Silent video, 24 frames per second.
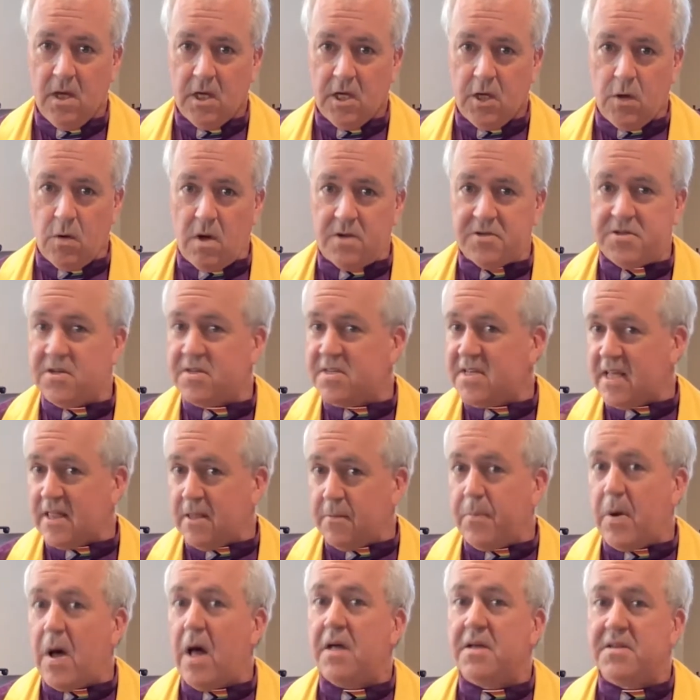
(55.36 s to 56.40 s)
You also said
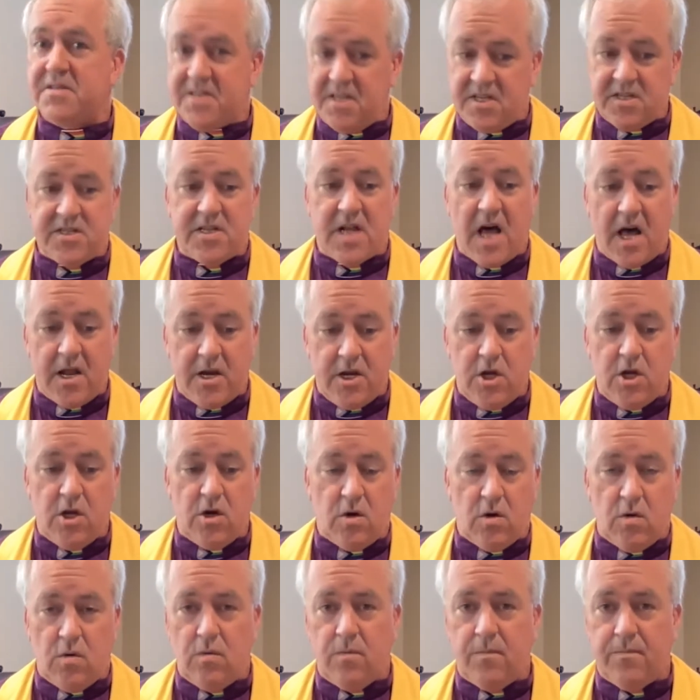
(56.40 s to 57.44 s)
the policy is not
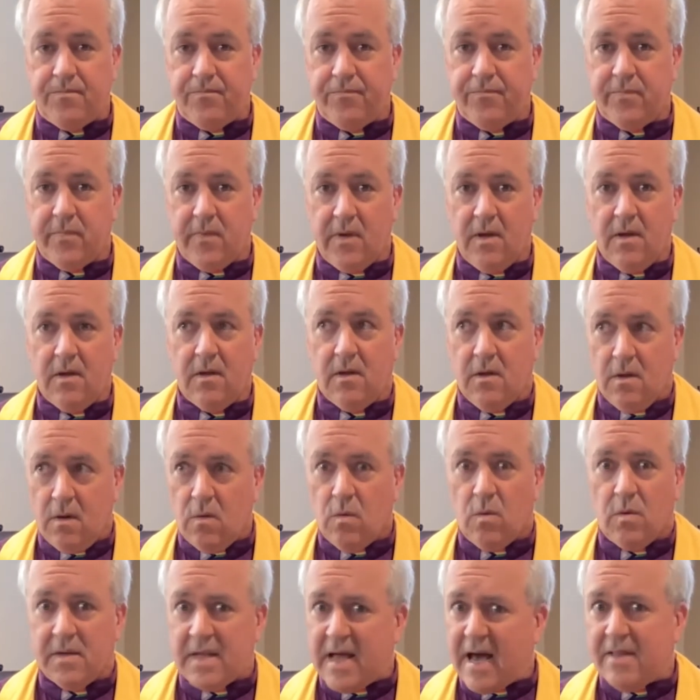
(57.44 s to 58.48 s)
new.
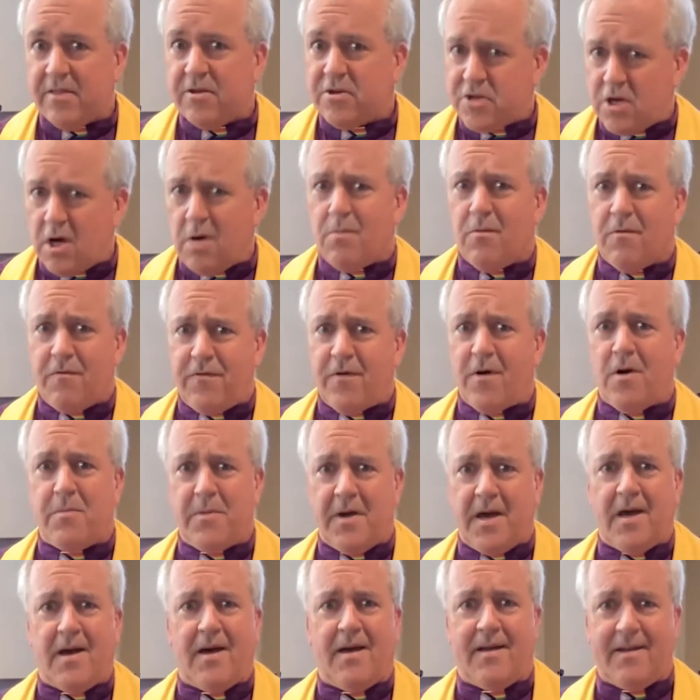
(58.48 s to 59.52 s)
Well, neither is
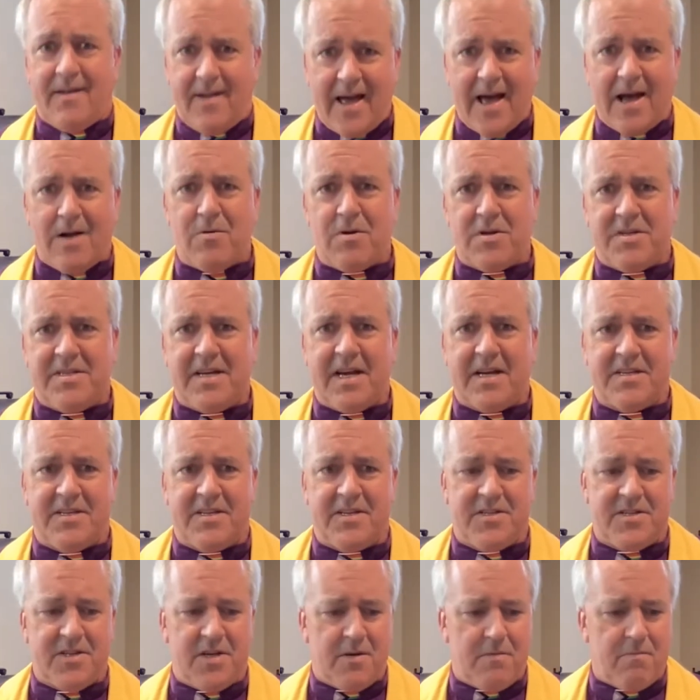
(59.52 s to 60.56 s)
homophobia and
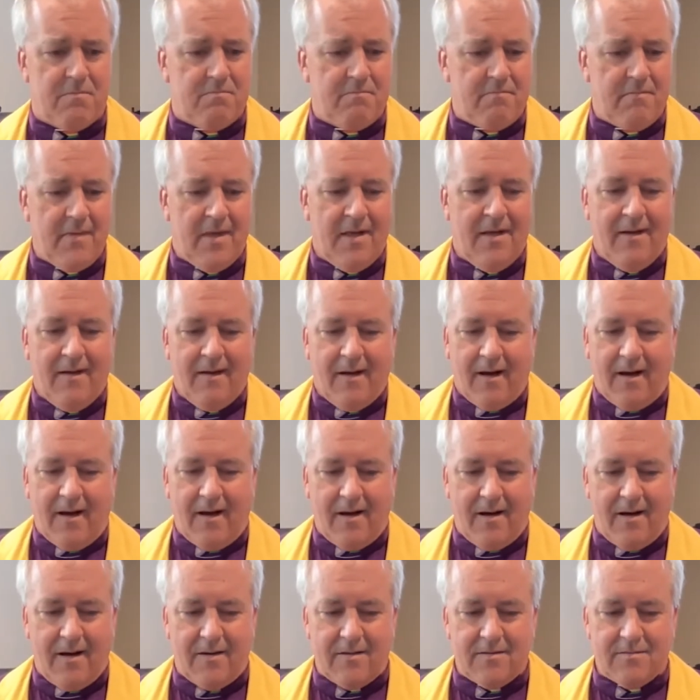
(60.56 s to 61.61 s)
heterosexism,
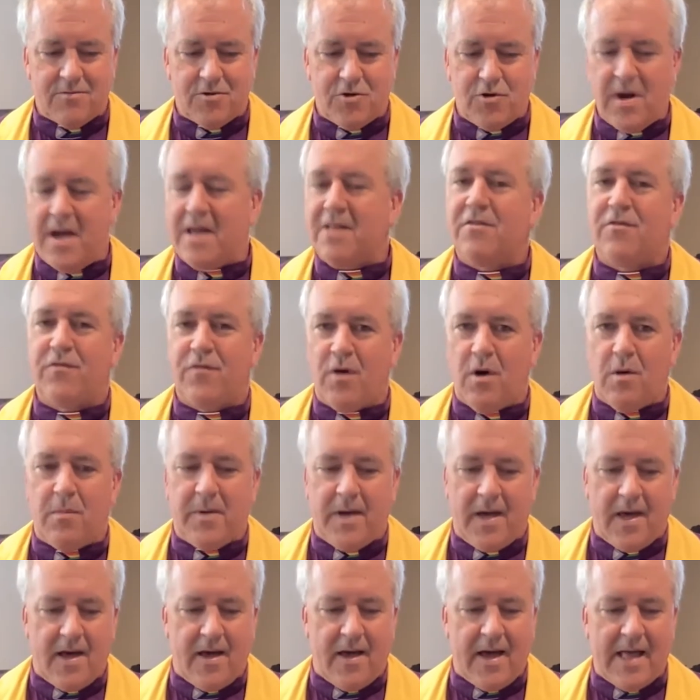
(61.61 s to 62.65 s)

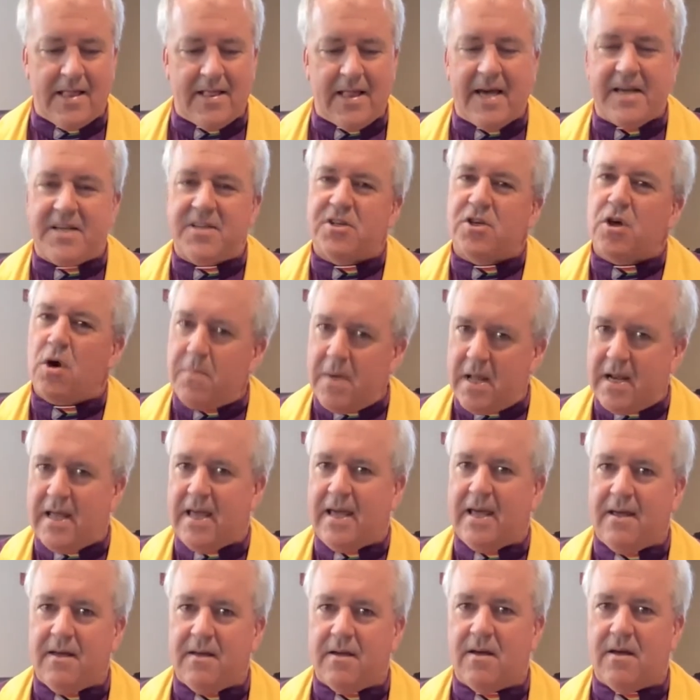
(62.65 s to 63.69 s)
transphobia, and like so
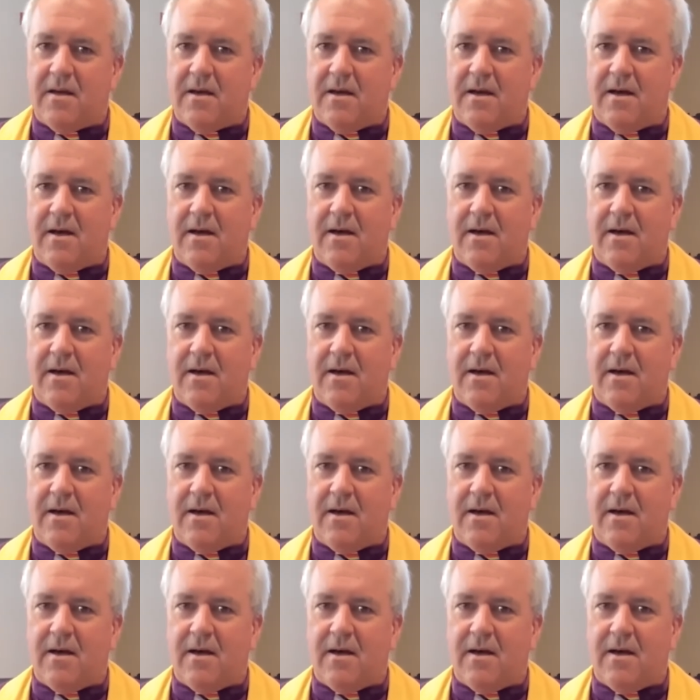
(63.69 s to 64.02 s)
many